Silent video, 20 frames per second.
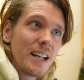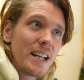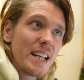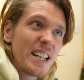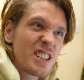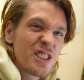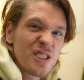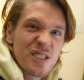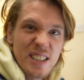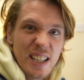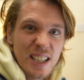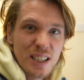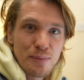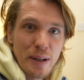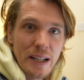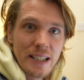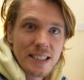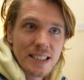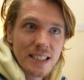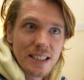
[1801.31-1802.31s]
It's just
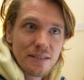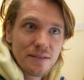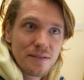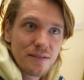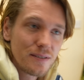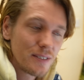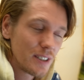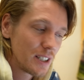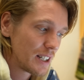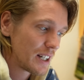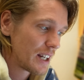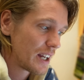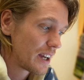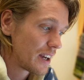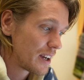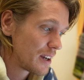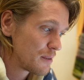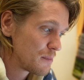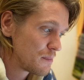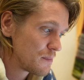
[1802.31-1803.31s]
expensive,
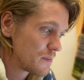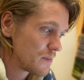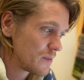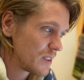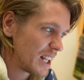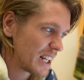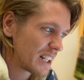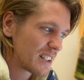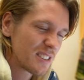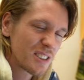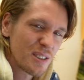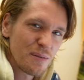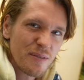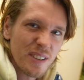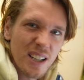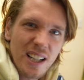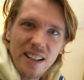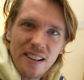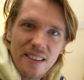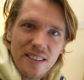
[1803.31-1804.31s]
like something like